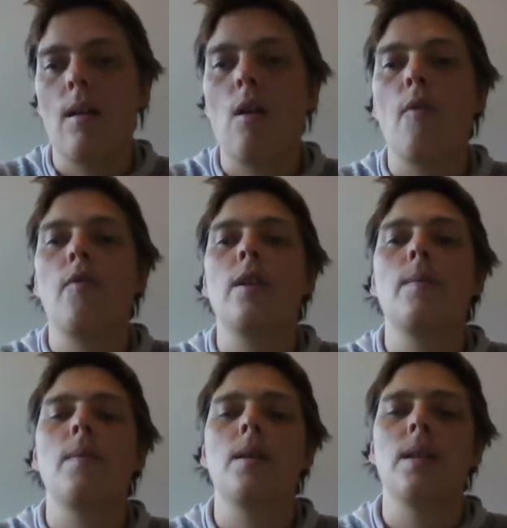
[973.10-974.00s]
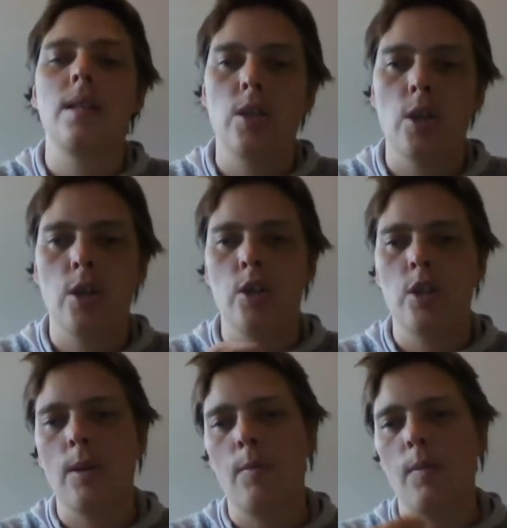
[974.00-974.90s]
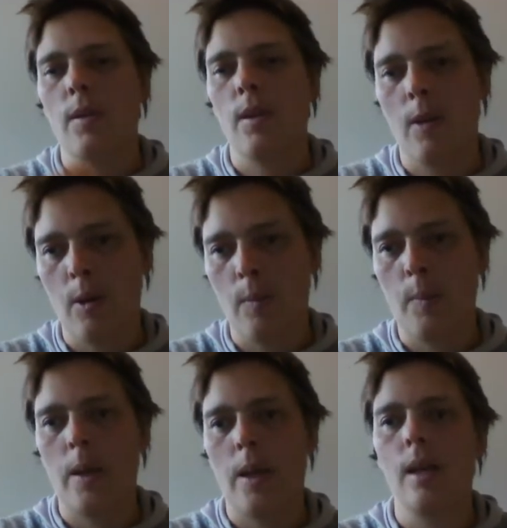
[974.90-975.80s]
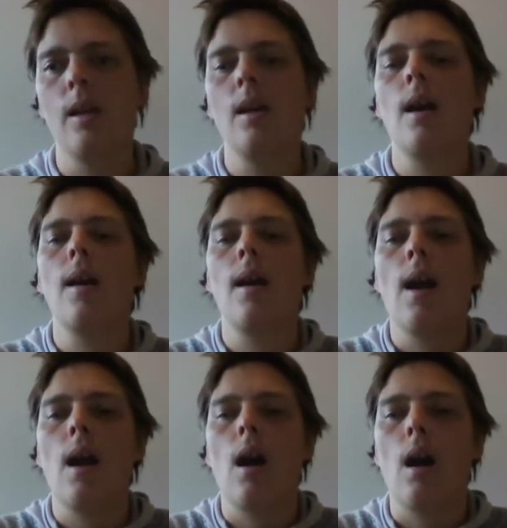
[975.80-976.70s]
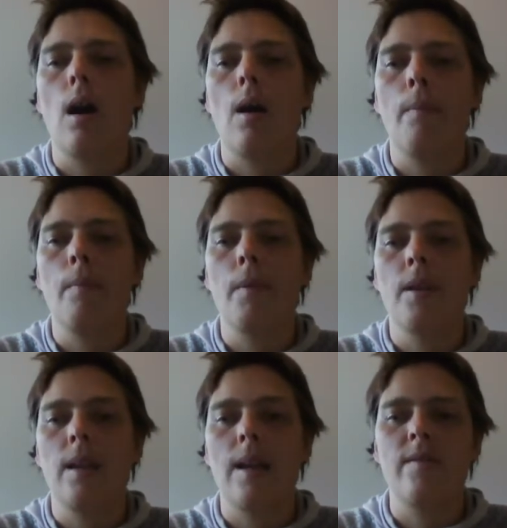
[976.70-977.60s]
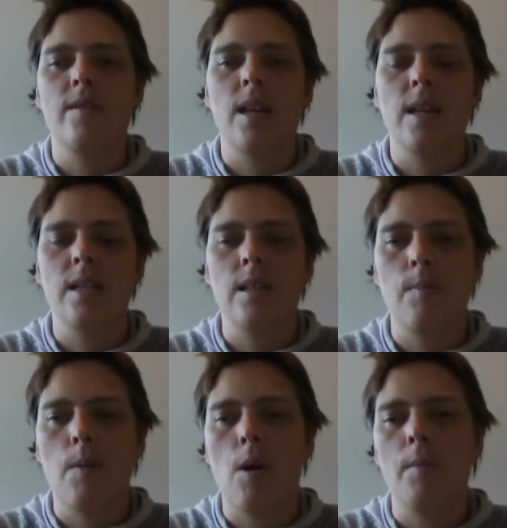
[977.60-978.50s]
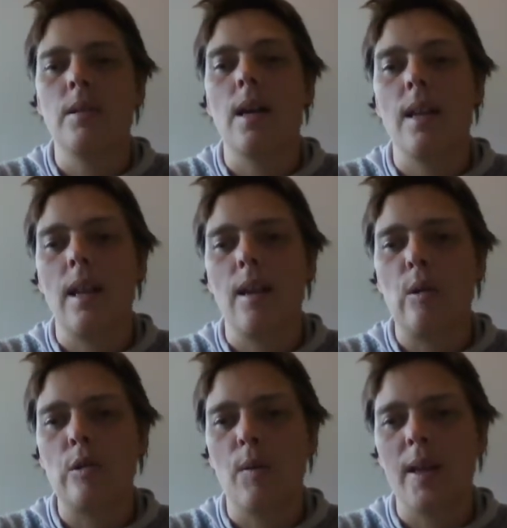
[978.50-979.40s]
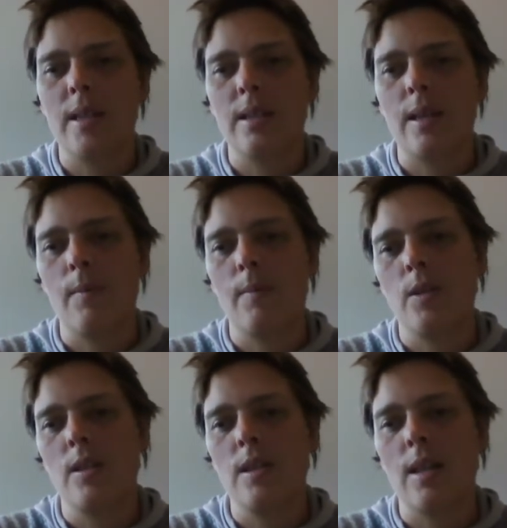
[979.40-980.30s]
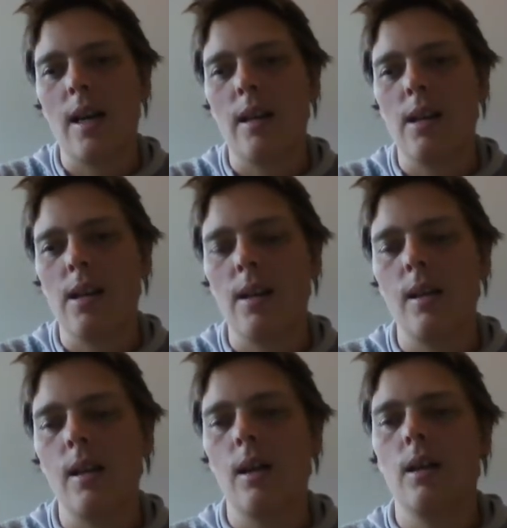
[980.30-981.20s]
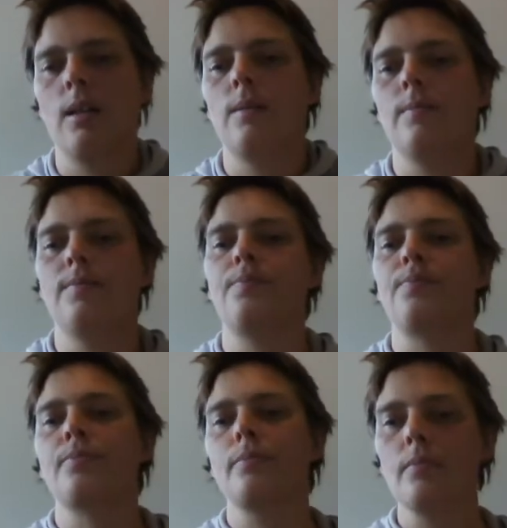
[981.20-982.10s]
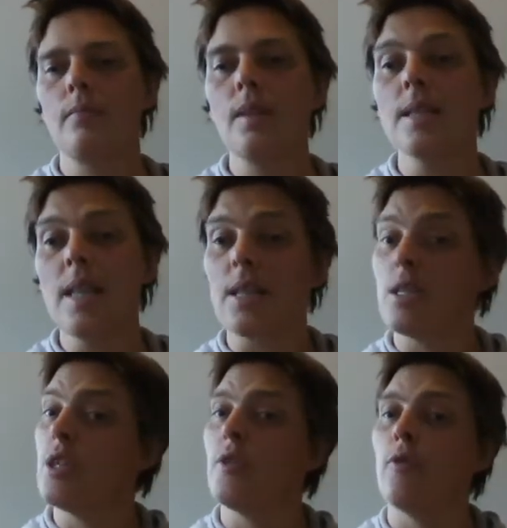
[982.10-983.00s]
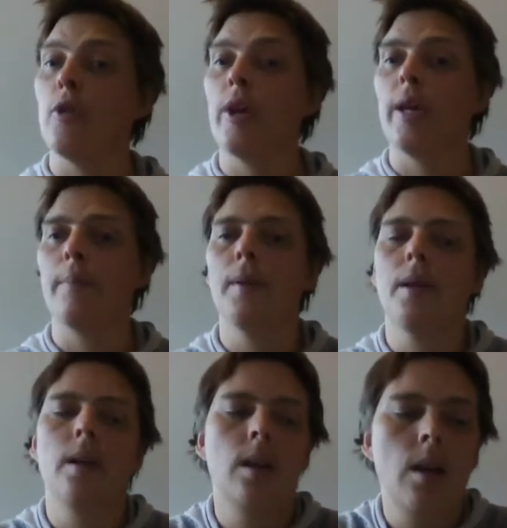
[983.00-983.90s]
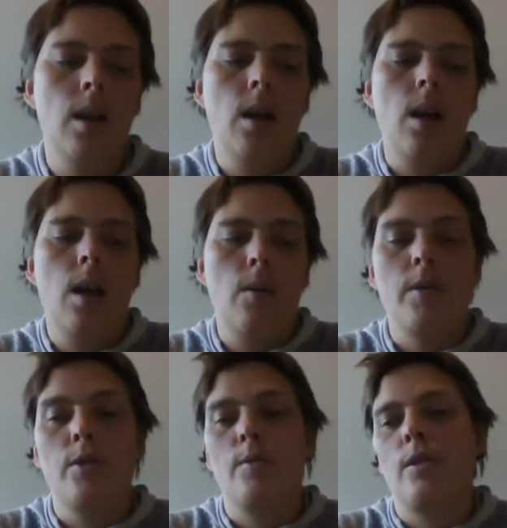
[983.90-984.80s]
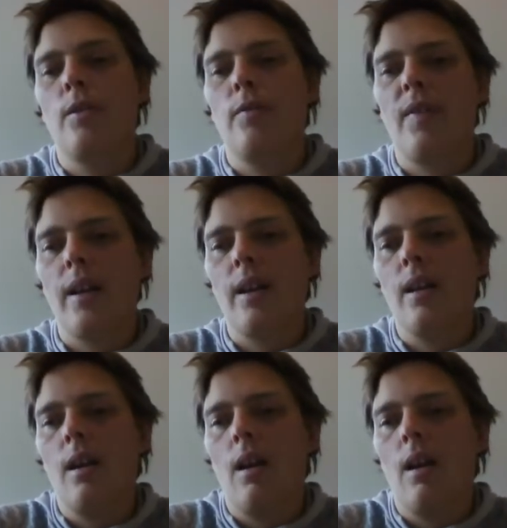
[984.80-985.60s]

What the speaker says: offered him an internship with the company in the advertising department, and also asked him to design a tattoo for him, which was lovely.